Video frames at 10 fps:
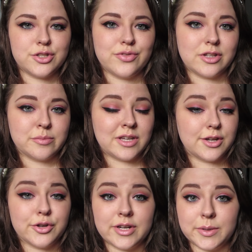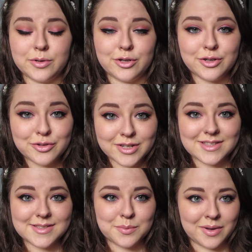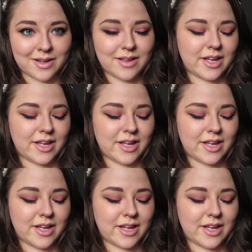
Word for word: to follow me on Good Goodreads as well.